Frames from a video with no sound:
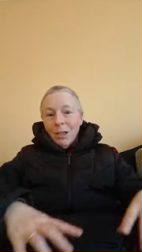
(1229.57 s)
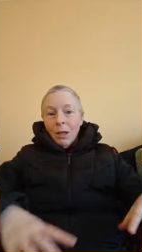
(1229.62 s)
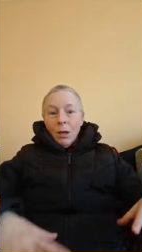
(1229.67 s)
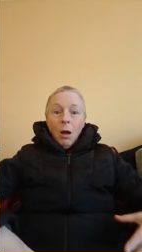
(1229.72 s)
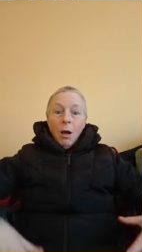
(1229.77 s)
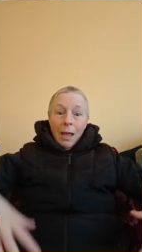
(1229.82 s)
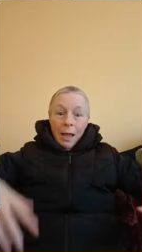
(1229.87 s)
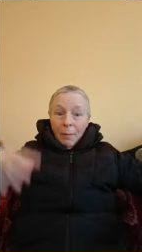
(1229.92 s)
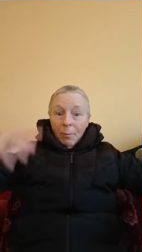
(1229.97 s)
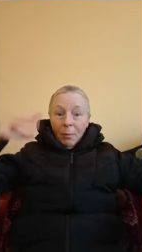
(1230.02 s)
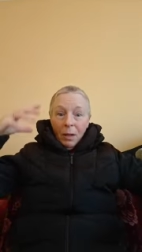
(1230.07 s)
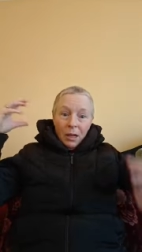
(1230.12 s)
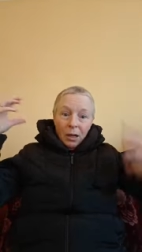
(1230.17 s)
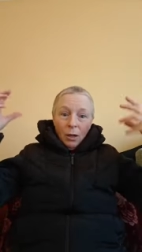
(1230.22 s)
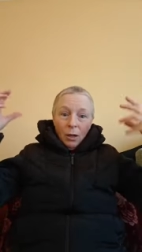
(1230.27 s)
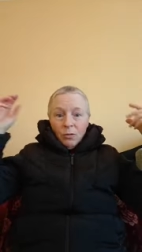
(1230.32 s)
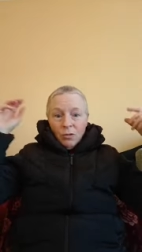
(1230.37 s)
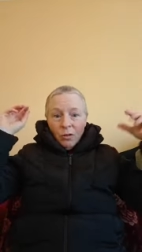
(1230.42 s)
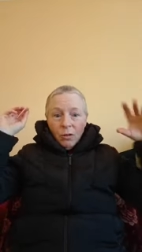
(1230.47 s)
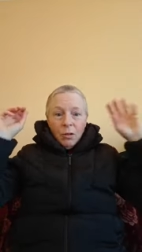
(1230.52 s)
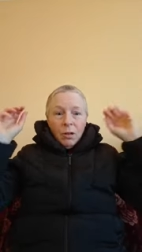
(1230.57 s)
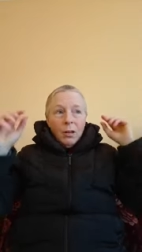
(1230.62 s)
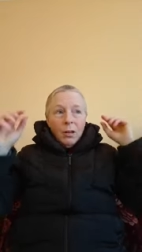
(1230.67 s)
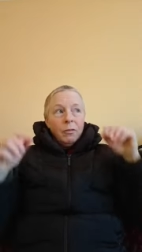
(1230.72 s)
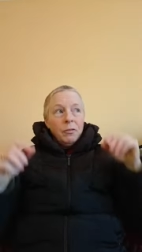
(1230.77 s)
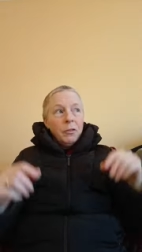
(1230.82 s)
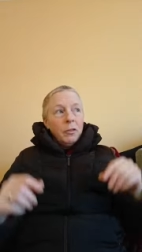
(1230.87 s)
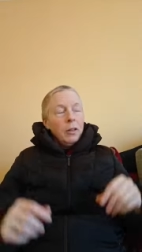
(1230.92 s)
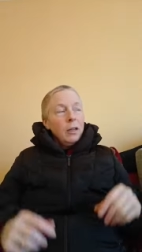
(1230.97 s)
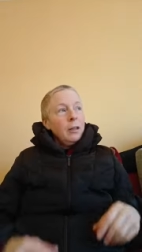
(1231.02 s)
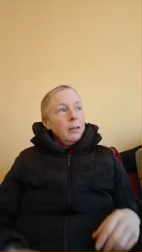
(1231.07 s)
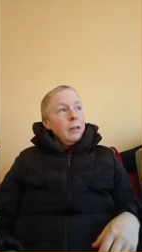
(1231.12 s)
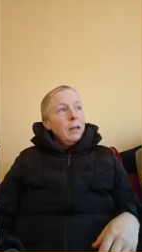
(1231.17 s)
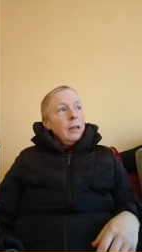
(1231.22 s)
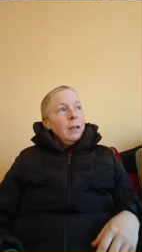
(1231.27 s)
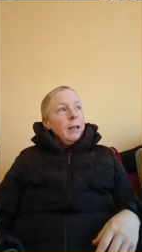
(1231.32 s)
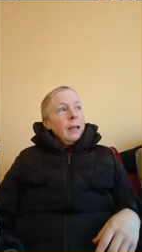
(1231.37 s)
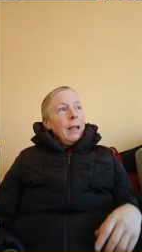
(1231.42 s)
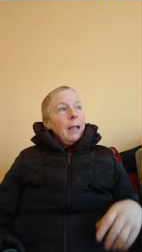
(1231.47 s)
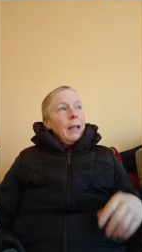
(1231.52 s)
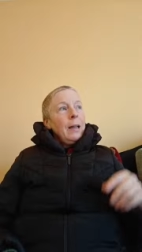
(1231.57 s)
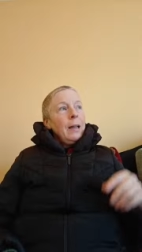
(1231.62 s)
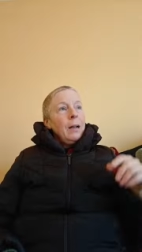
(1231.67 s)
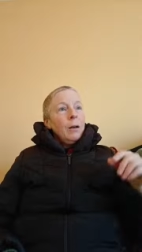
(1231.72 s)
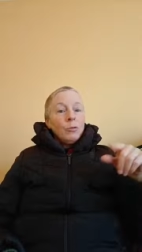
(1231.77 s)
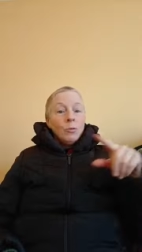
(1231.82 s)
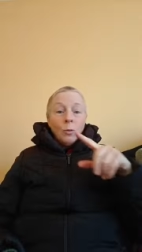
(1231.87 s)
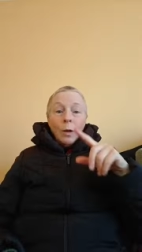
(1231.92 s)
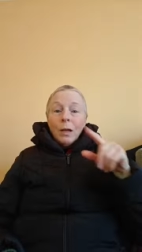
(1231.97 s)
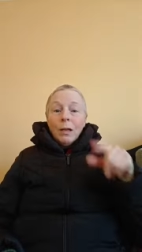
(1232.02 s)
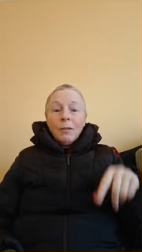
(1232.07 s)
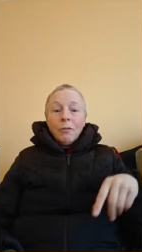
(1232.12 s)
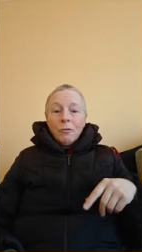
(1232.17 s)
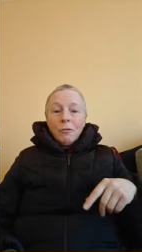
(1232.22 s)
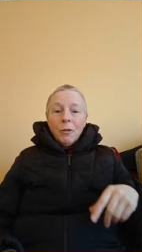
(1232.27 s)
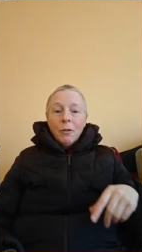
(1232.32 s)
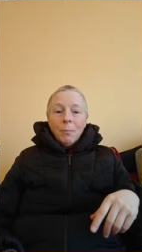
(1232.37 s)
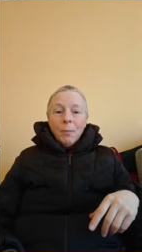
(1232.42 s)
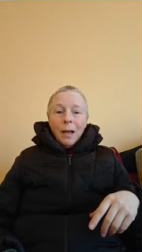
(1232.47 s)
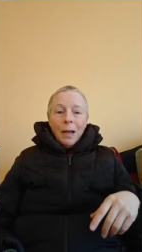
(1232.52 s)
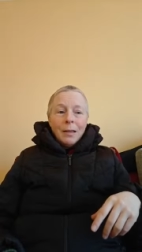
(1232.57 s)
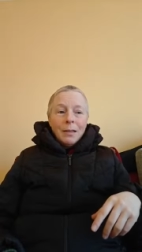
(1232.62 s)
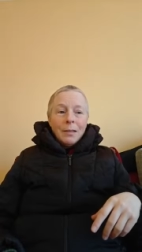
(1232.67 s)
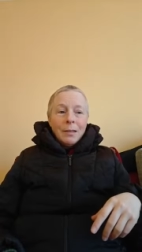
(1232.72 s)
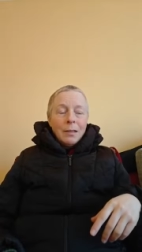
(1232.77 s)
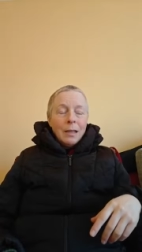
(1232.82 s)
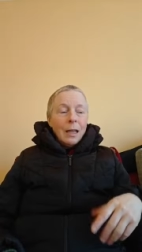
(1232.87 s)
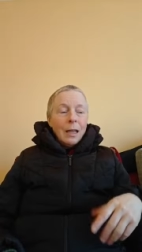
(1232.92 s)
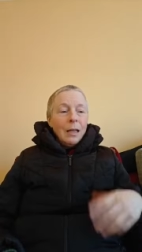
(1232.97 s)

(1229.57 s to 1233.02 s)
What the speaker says: I had my clothes on and everything. And I was waiting for a bus.